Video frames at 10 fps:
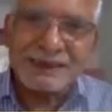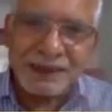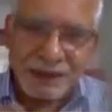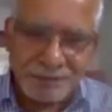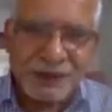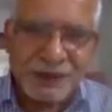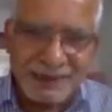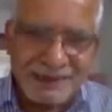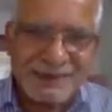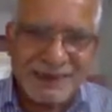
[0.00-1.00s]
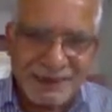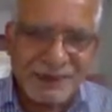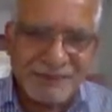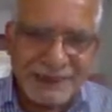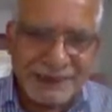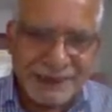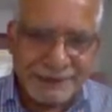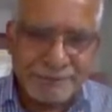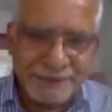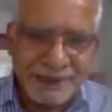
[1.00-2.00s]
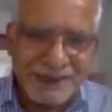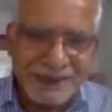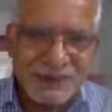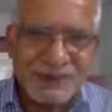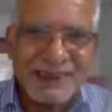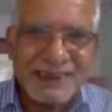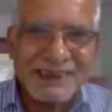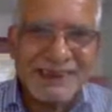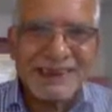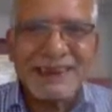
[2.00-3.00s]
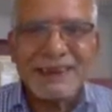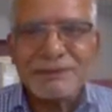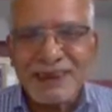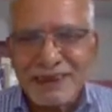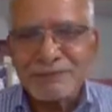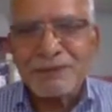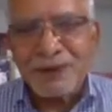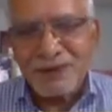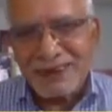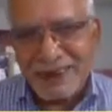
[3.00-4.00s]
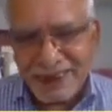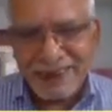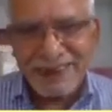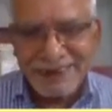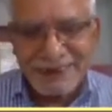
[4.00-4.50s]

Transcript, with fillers: tarpaulins along with him so that he can keep the gunpowder dry.